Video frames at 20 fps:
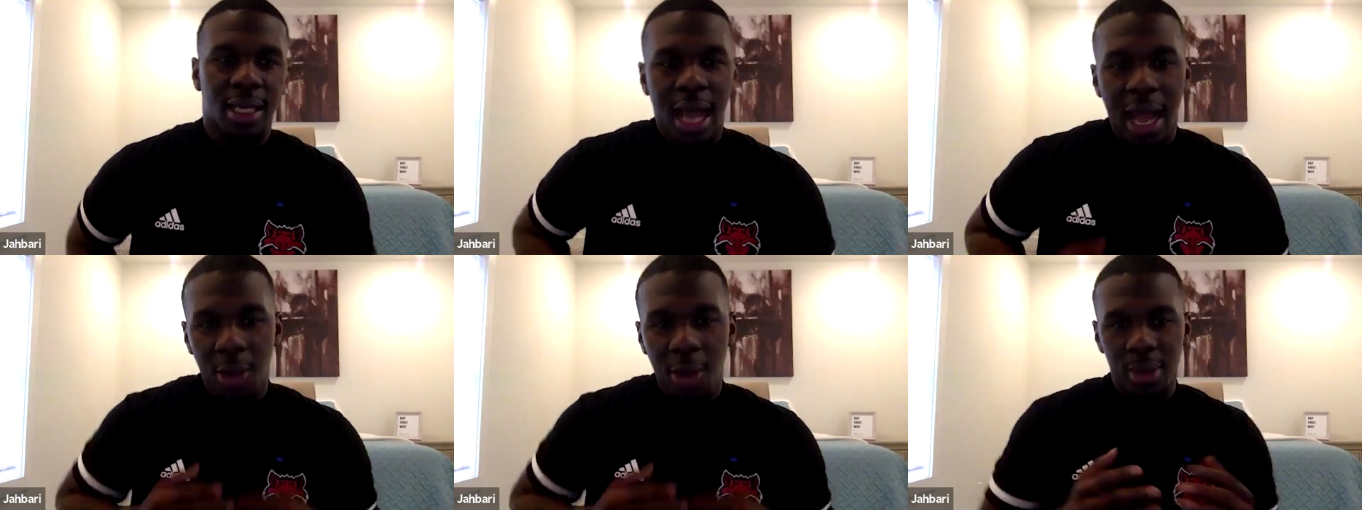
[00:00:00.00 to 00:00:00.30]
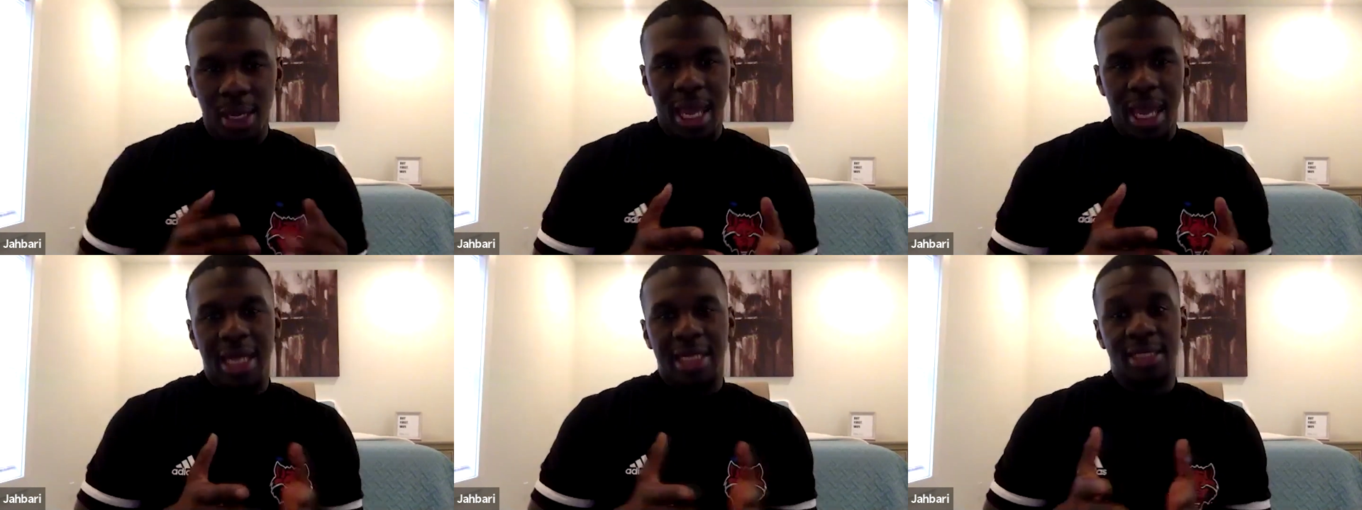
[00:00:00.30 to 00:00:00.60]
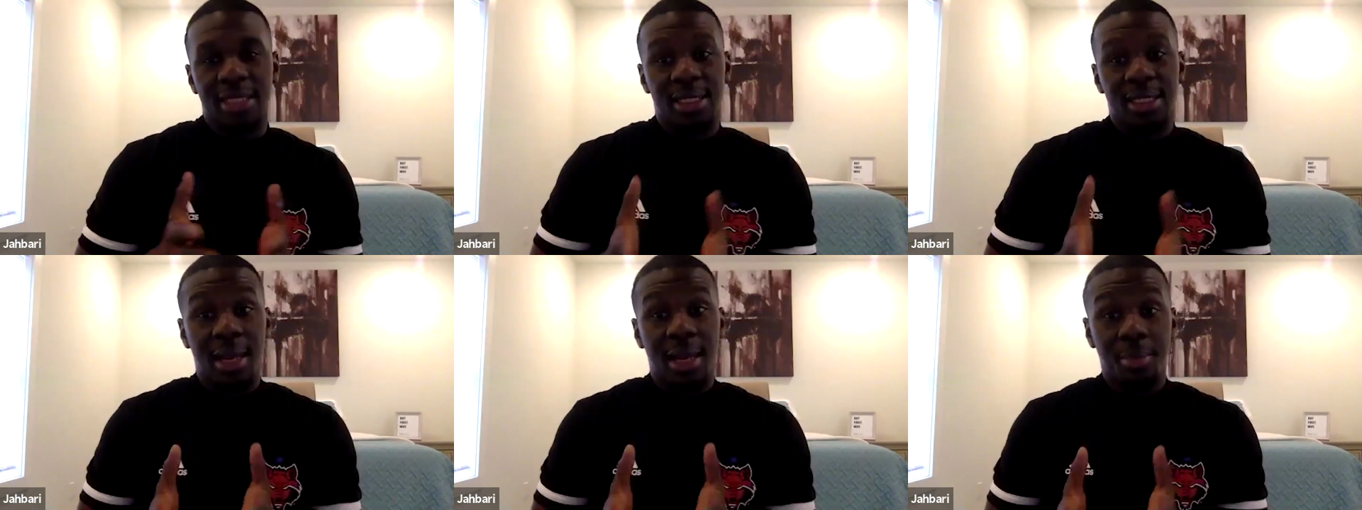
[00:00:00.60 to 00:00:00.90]
how we got it
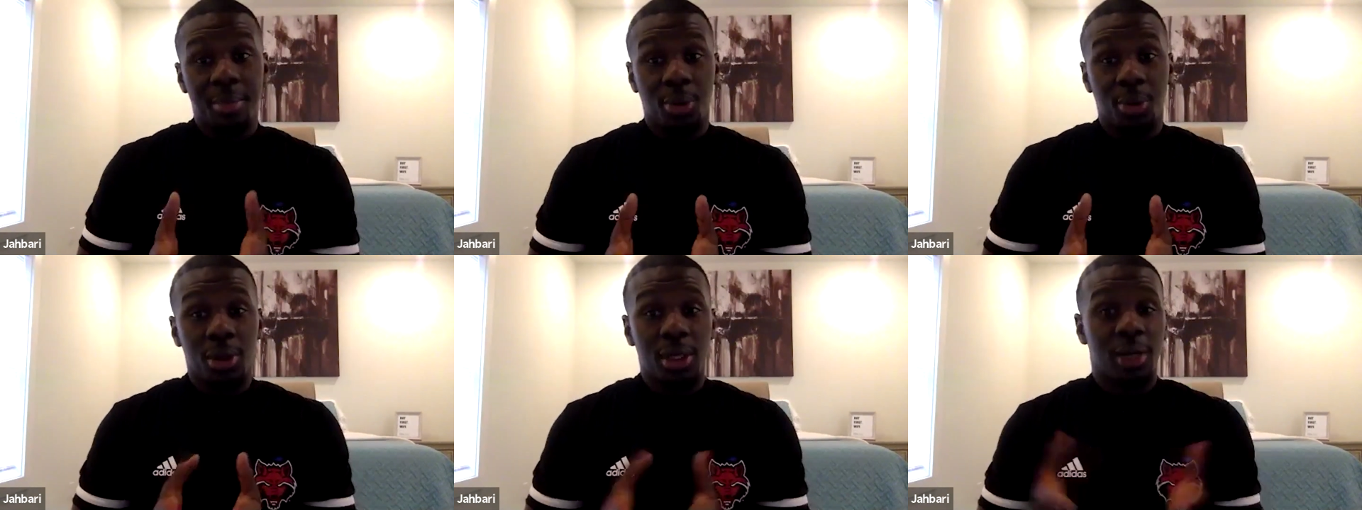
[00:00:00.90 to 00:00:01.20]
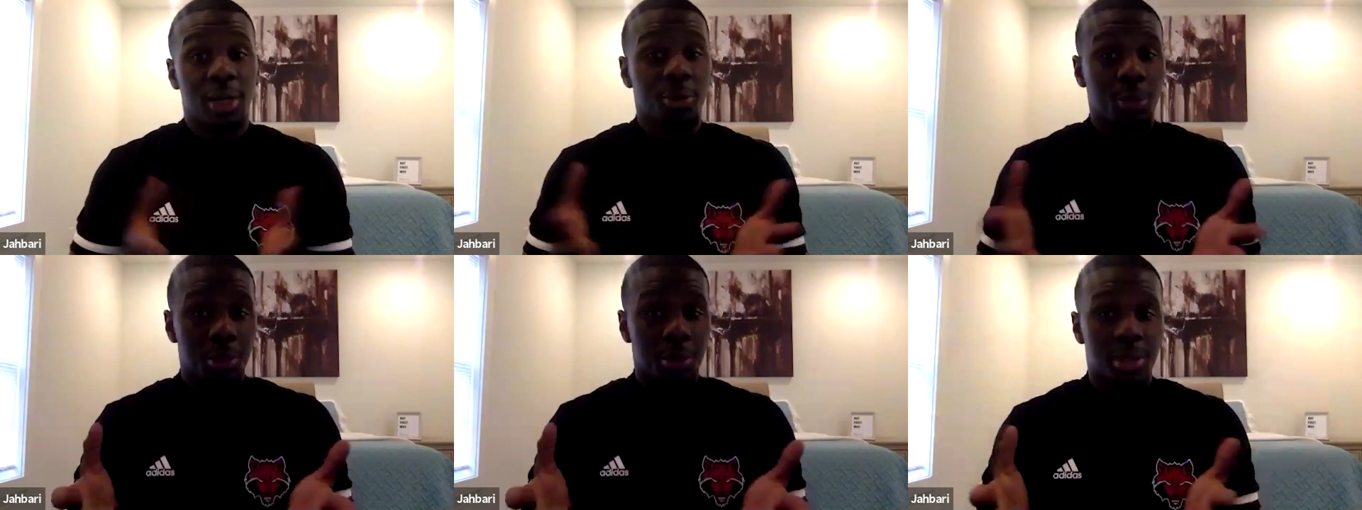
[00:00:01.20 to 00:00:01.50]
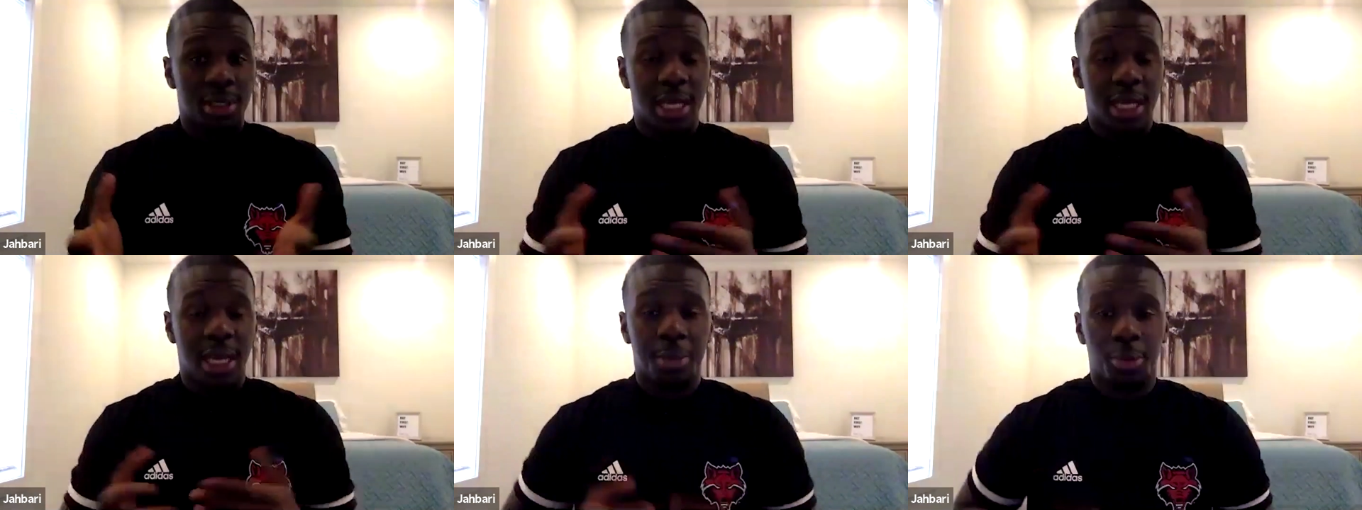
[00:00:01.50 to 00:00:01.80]
to that point, and we
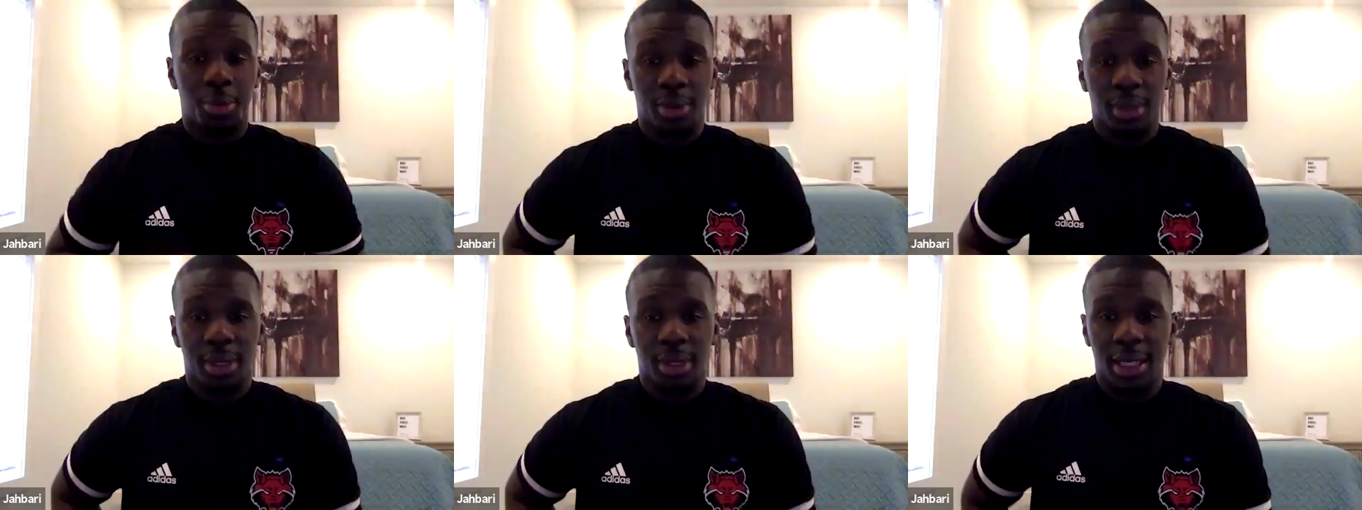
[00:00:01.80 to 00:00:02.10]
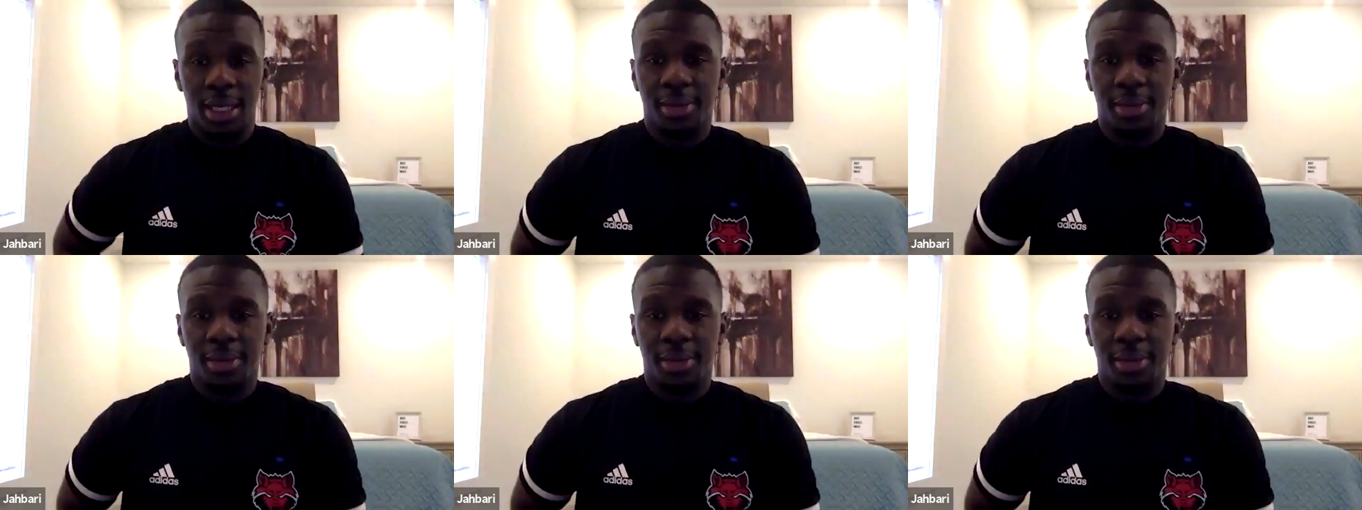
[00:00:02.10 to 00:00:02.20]
was happy with that.